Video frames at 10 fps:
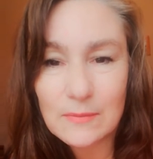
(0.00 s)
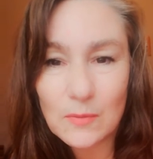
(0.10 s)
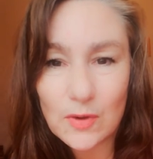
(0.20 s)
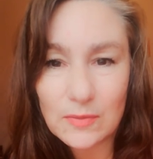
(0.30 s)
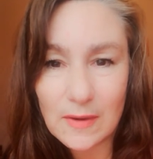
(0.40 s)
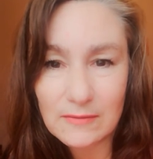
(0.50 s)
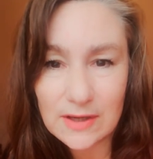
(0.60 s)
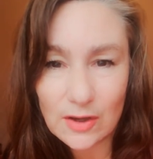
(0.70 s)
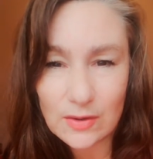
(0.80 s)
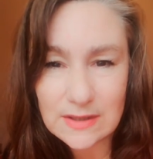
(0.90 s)
with my
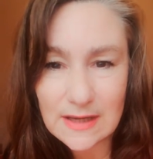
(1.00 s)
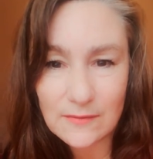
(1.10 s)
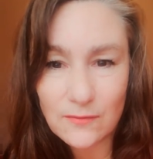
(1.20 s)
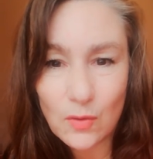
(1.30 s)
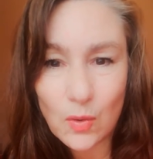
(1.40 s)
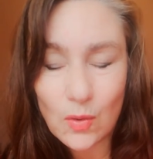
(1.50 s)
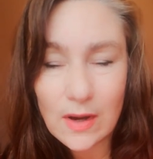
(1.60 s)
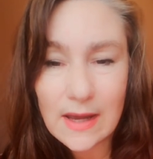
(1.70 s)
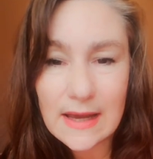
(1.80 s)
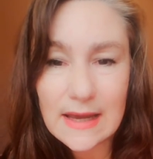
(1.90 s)
video on day 4,
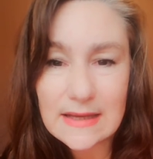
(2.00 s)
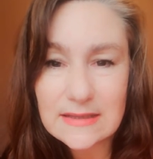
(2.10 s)
is